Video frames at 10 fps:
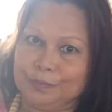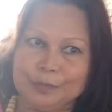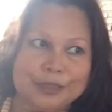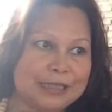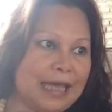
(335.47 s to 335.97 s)

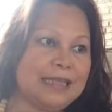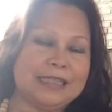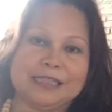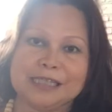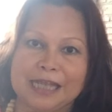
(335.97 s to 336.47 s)

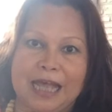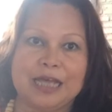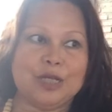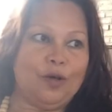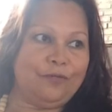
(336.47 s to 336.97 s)
sentence
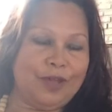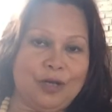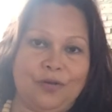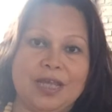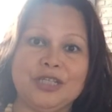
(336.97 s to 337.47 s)
kind of
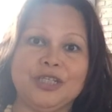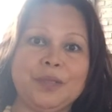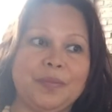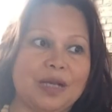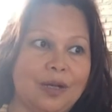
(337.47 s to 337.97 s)

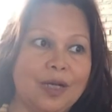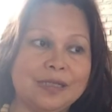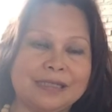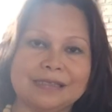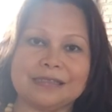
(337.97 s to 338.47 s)
Indonesian,
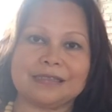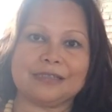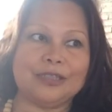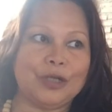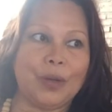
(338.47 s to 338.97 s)
because,
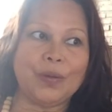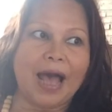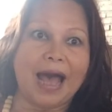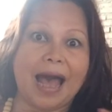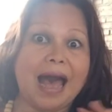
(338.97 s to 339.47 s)
you know,
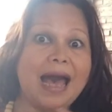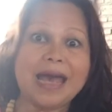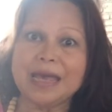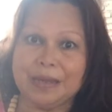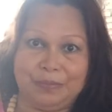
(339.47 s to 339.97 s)

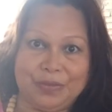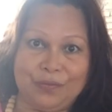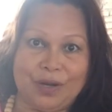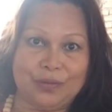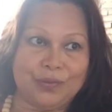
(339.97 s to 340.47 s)
I am the
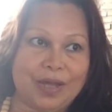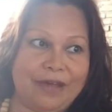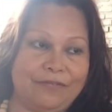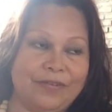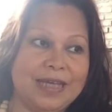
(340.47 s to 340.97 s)
one who
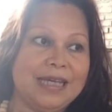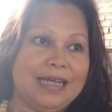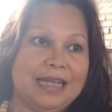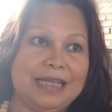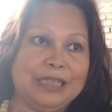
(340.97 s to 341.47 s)
have
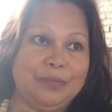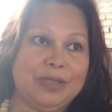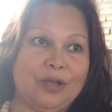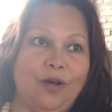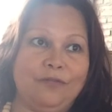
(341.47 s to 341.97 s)
a little
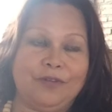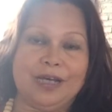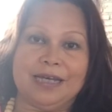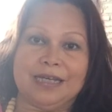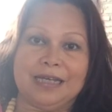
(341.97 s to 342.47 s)
bit of
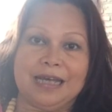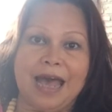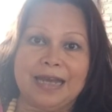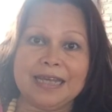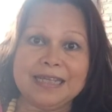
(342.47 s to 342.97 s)

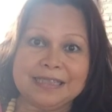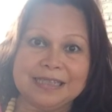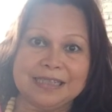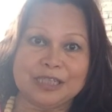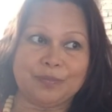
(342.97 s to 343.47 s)

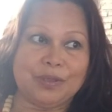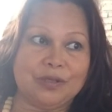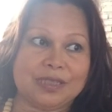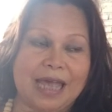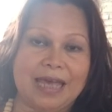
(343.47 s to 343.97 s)
uneasiness
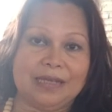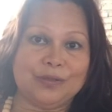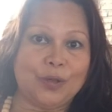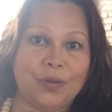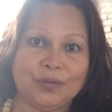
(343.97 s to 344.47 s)
because I
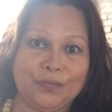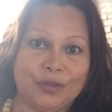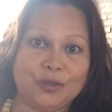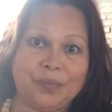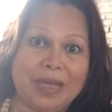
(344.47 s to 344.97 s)
don't
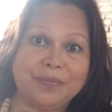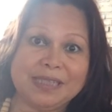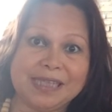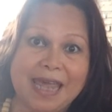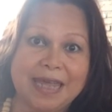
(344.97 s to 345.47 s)
want to make
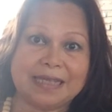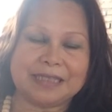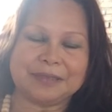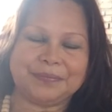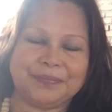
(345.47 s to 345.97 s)
mistakes.